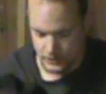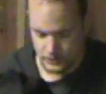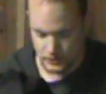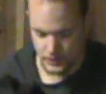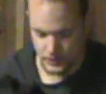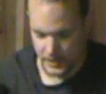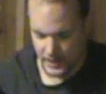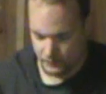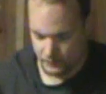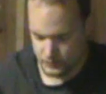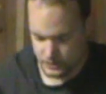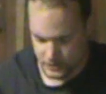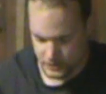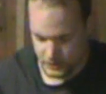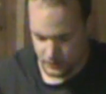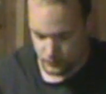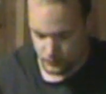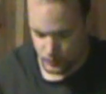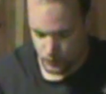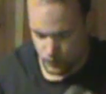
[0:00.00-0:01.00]
So yeah, it was
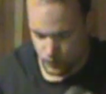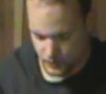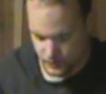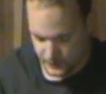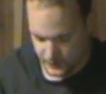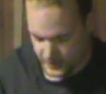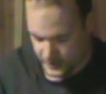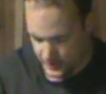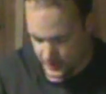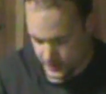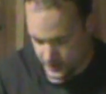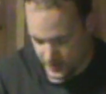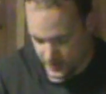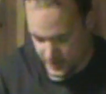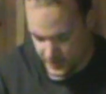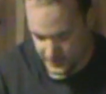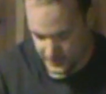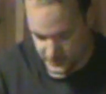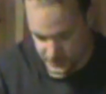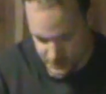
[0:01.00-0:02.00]
really
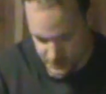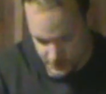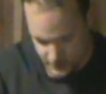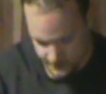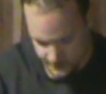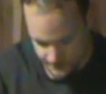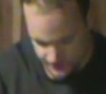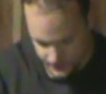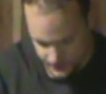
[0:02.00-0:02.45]
nice.